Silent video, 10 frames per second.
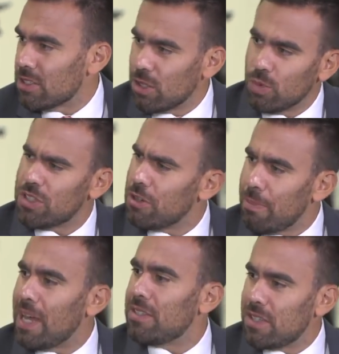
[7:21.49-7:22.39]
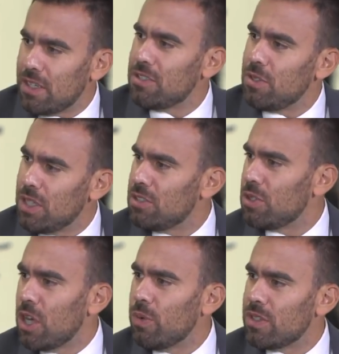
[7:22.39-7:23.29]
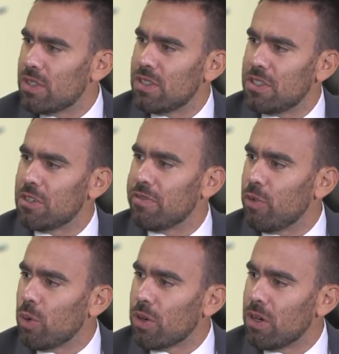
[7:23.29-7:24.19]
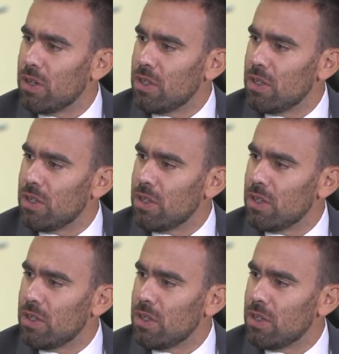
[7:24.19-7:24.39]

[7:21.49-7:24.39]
So what's your mindset as you go into this year 4,